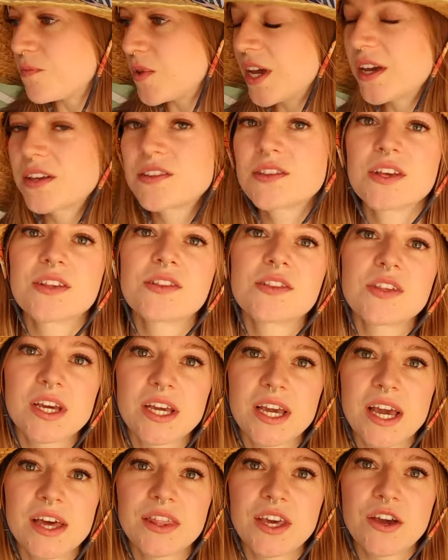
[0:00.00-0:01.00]

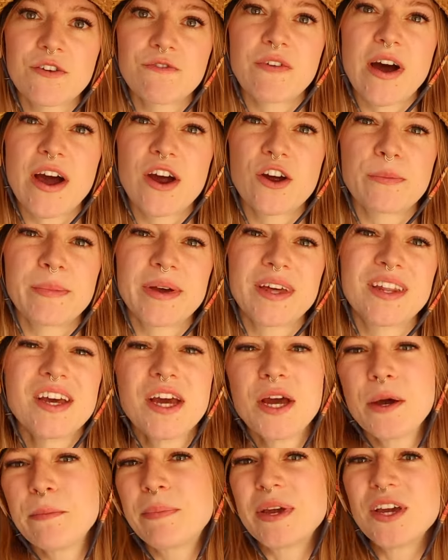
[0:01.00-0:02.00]
existing in the environment,
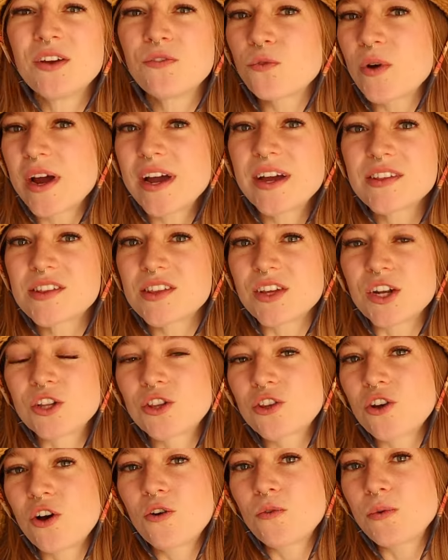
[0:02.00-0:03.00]
being raised in a
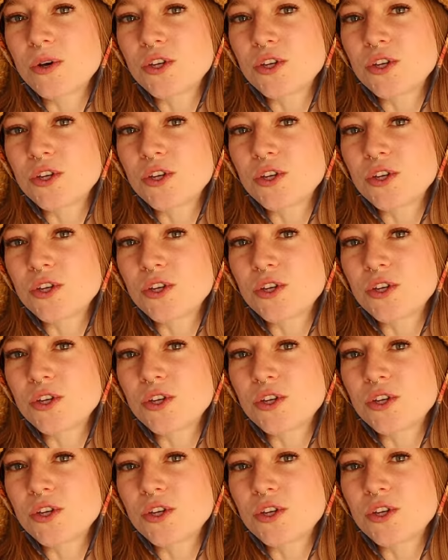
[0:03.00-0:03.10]
tote